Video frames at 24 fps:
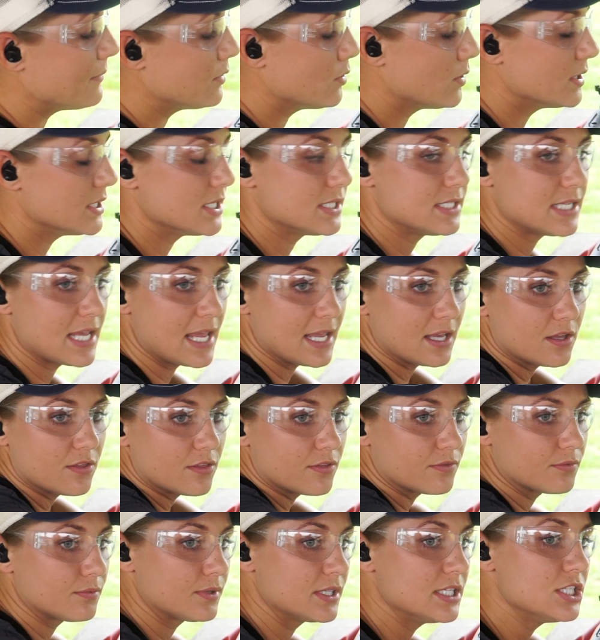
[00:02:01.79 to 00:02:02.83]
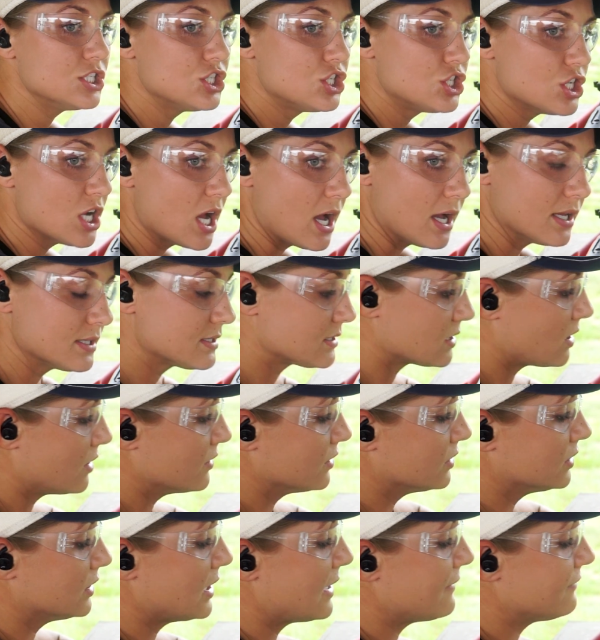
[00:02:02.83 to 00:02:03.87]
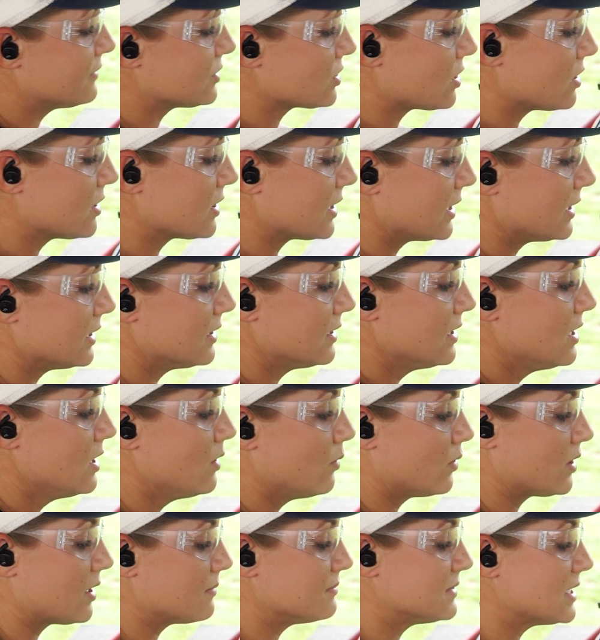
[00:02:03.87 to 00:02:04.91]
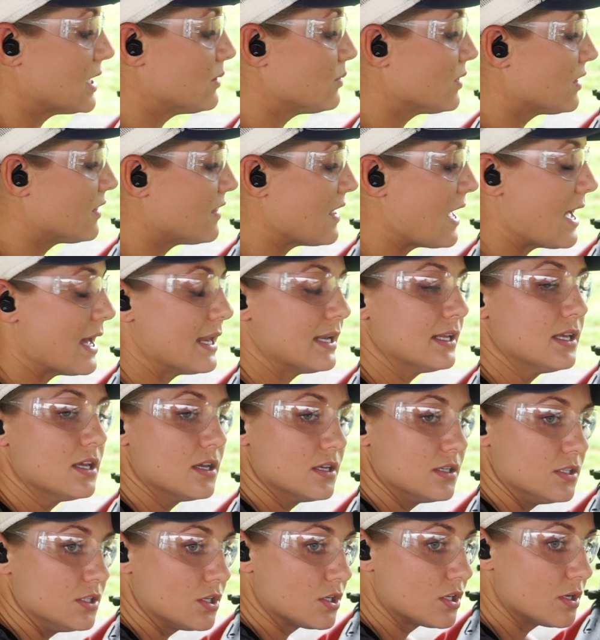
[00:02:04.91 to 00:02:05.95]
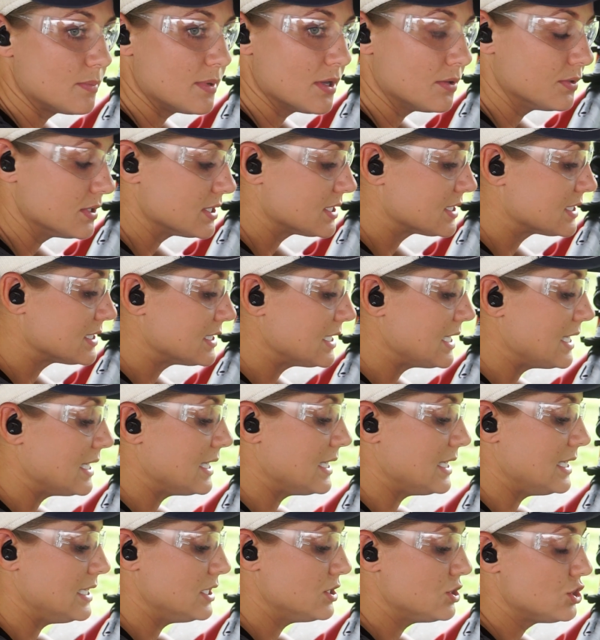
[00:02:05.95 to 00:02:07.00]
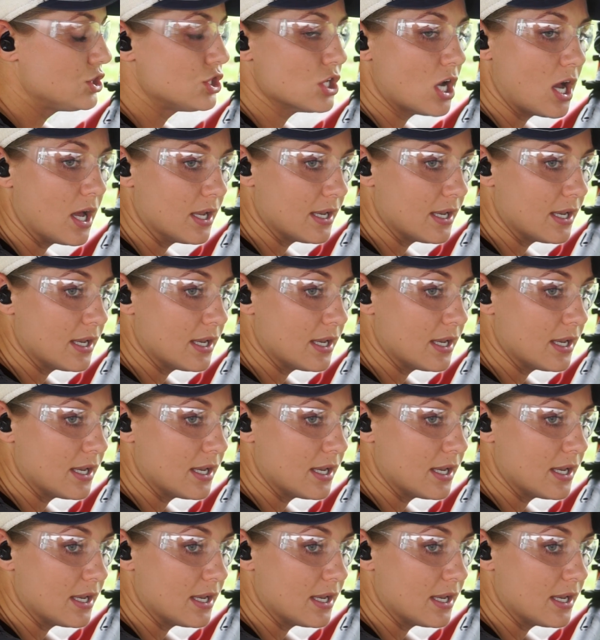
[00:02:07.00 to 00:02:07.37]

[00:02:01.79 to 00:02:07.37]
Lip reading: going to take 3 shots on the left target. When I'm done with that, you're going to be able to see each shot